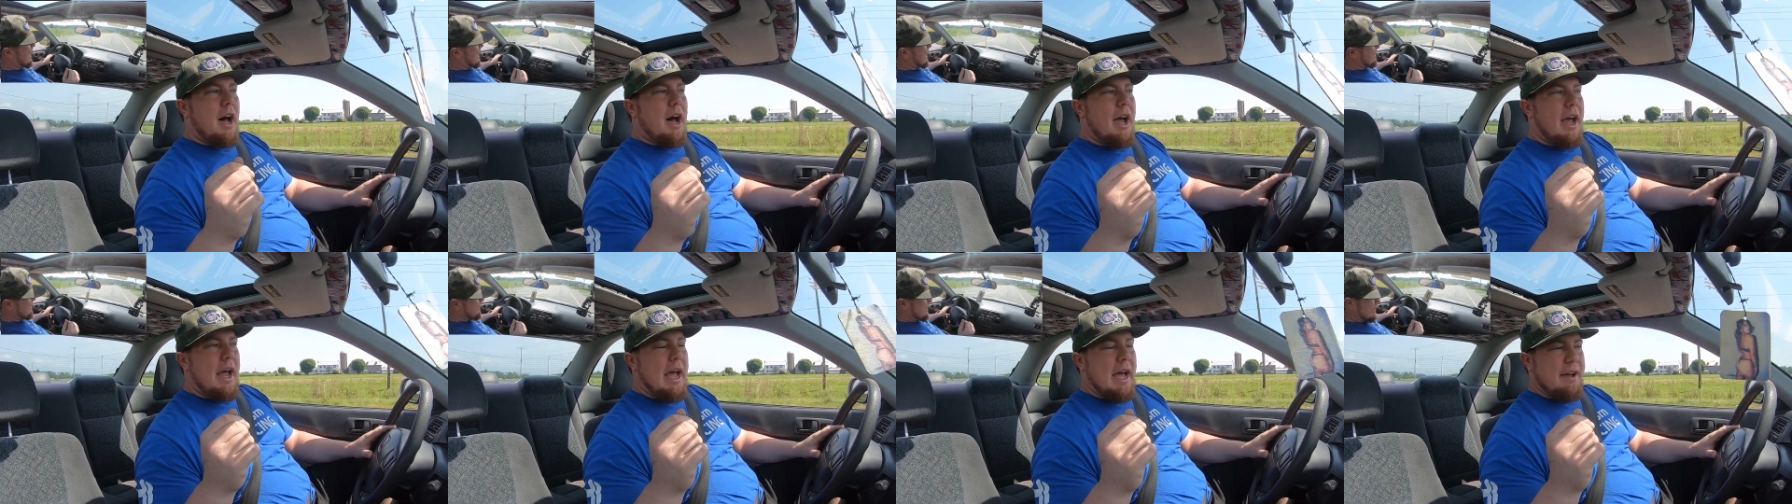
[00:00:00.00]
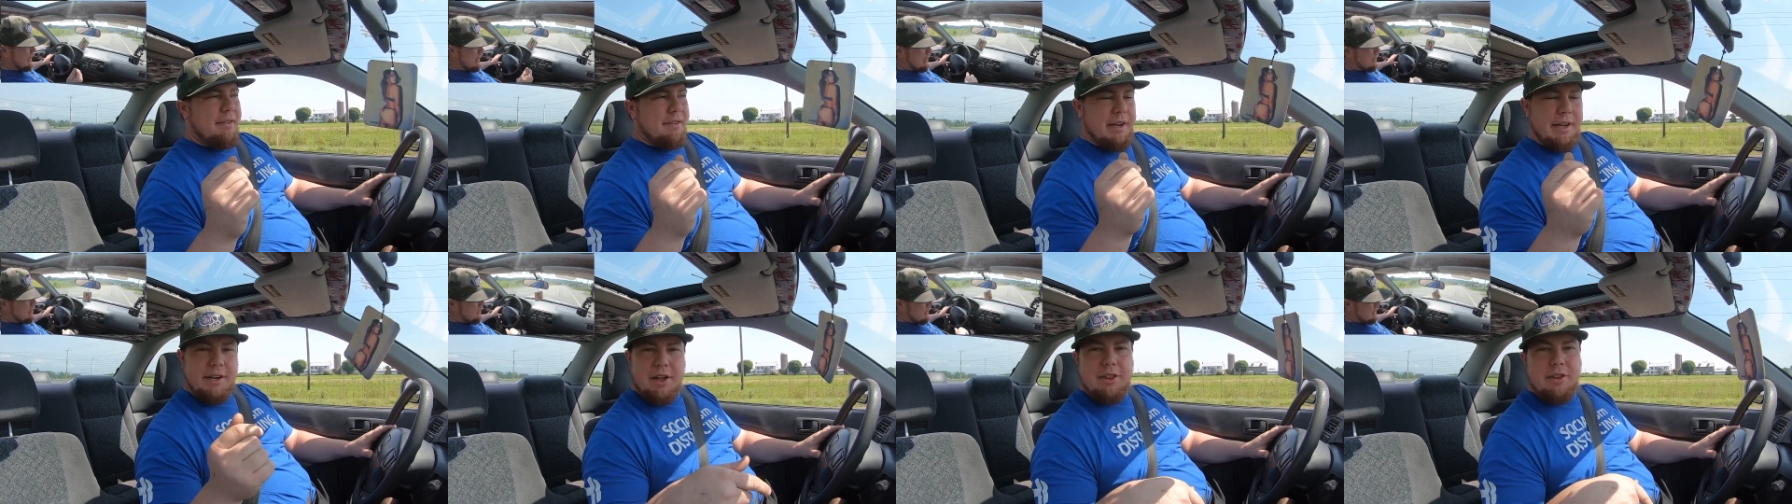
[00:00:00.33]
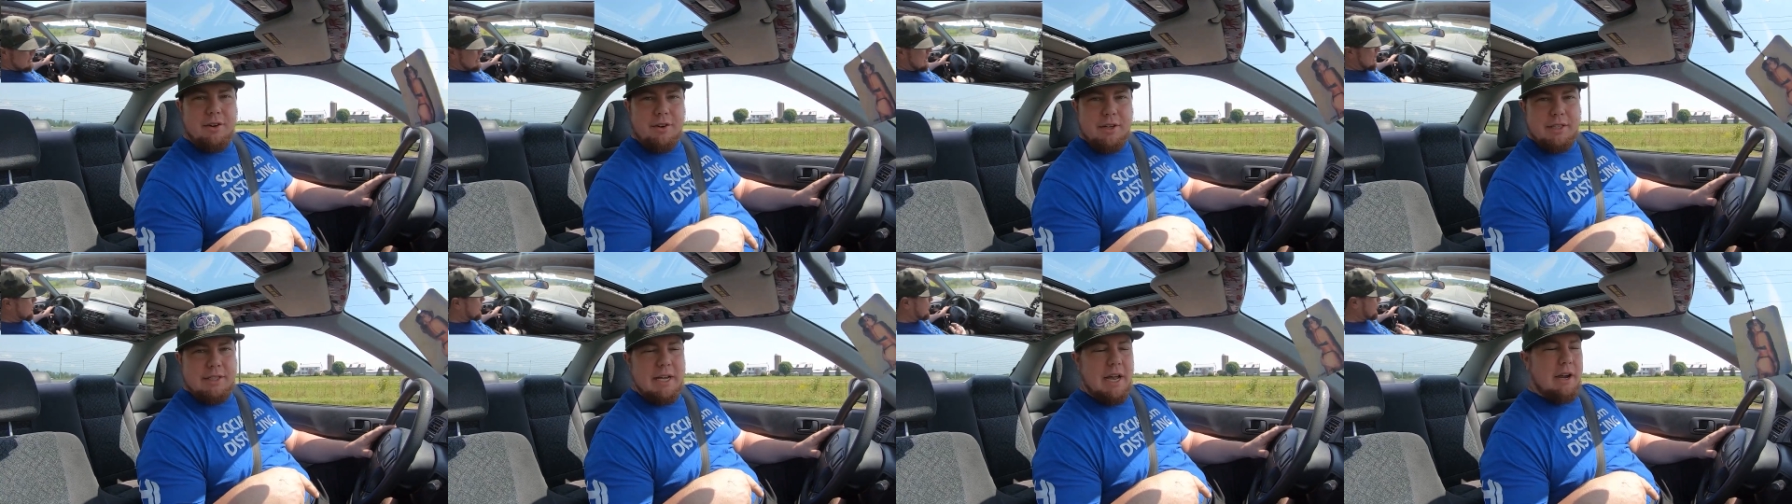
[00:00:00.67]
I have
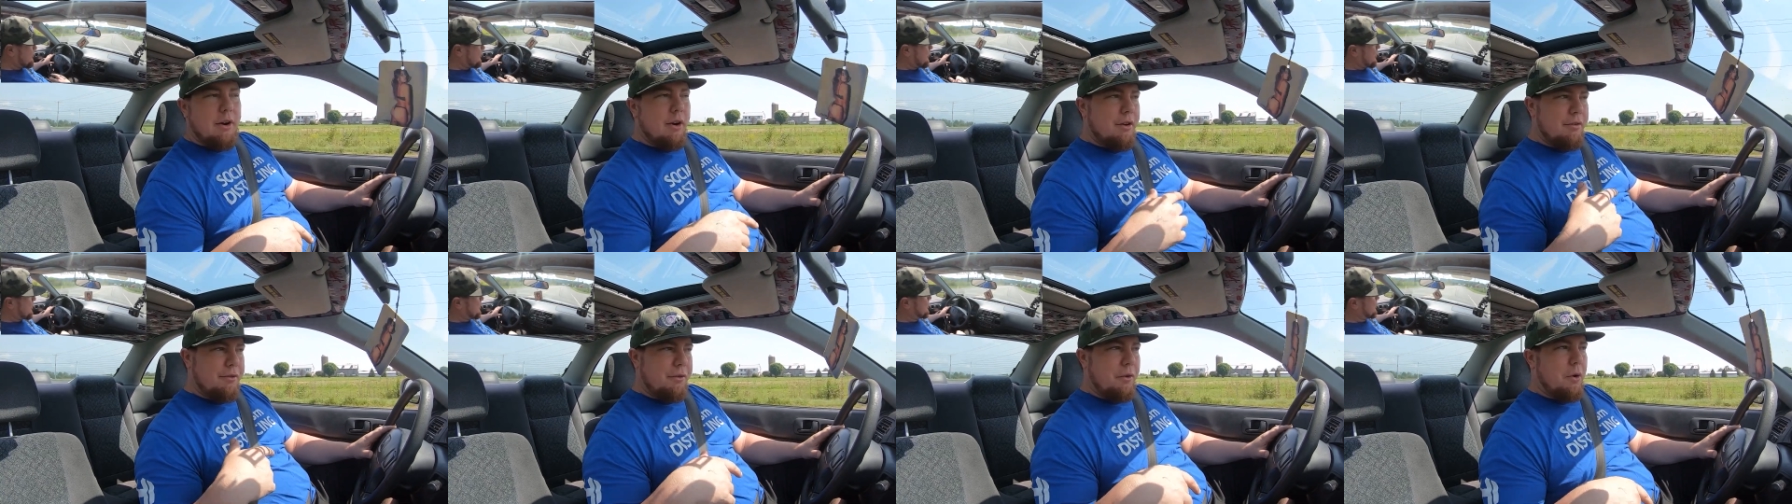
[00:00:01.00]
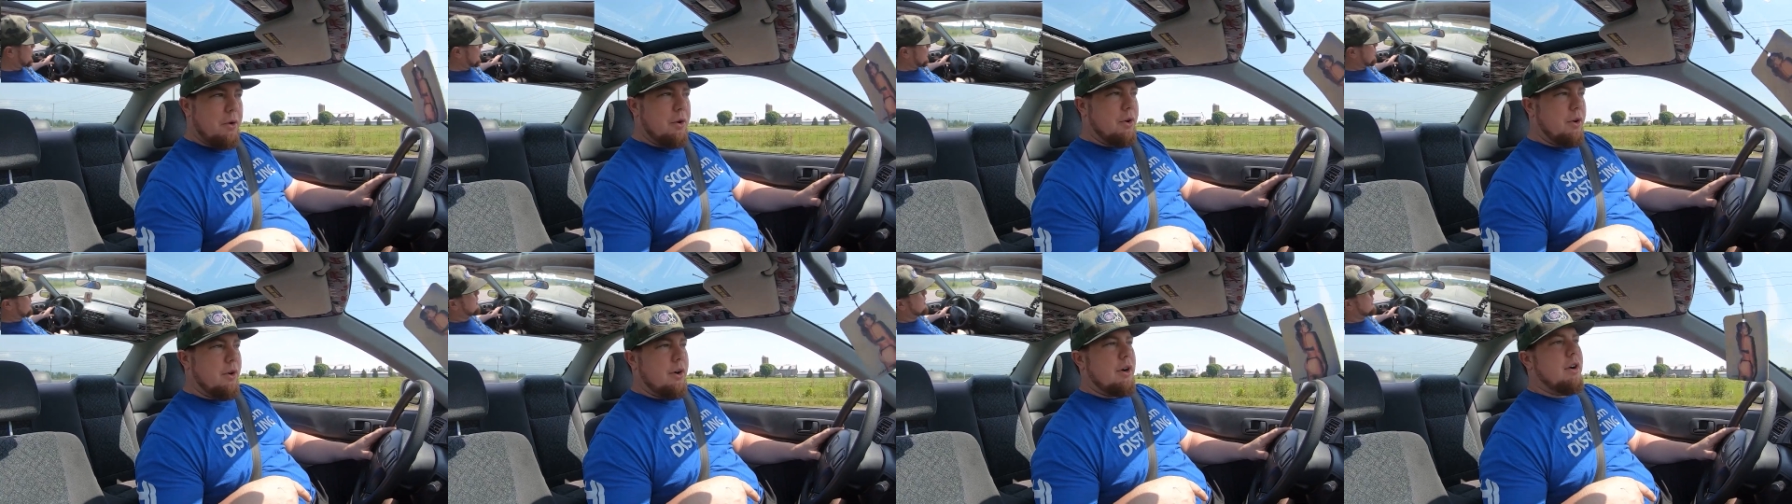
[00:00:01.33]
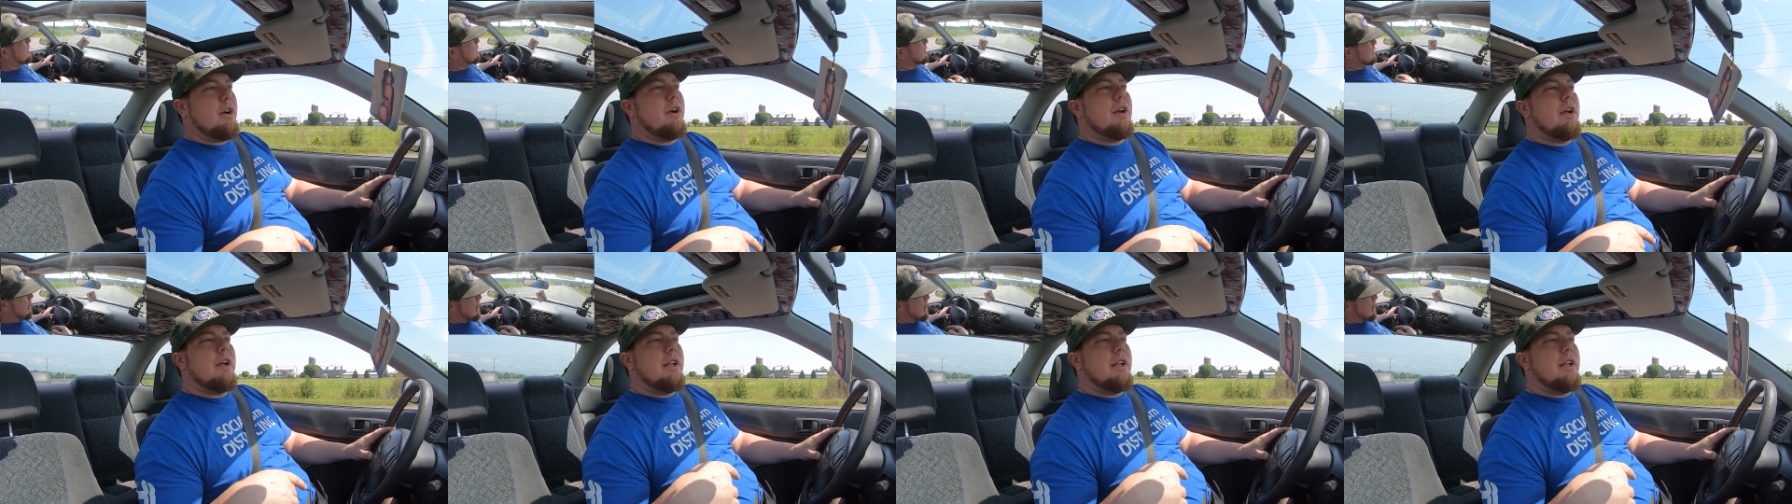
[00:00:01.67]
another Integra 4-door